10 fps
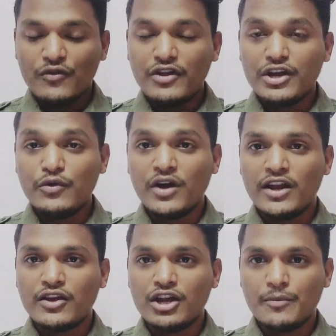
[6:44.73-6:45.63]
on the new
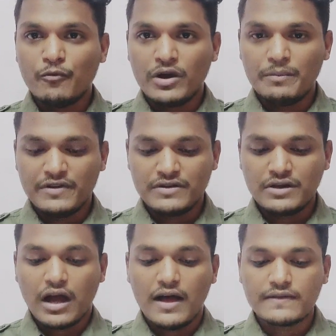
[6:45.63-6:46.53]
curriculum, one
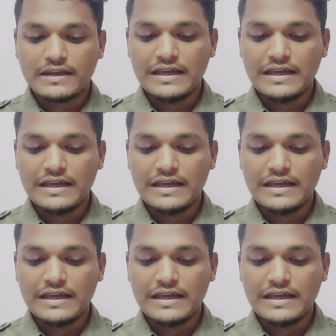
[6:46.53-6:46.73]
person asked,